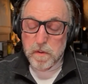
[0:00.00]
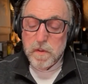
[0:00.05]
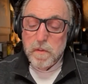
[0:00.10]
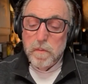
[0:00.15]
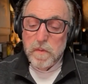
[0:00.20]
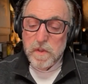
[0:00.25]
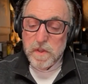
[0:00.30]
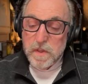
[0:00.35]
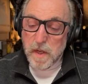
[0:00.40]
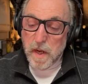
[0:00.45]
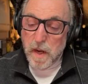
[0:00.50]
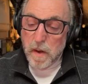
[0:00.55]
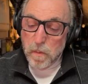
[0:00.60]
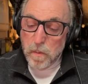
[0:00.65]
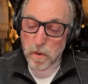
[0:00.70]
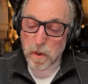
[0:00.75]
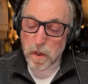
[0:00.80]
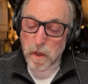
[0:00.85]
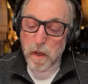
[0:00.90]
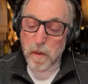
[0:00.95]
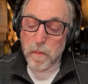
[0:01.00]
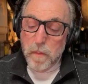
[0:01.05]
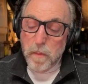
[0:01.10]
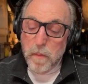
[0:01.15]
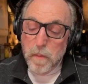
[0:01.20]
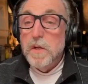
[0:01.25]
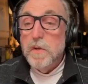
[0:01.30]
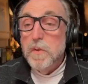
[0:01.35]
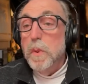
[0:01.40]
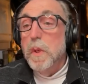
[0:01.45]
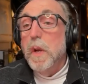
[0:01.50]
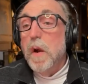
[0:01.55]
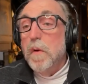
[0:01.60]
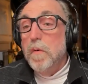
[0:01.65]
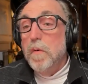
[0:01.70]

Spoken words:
and we start working. We start doing our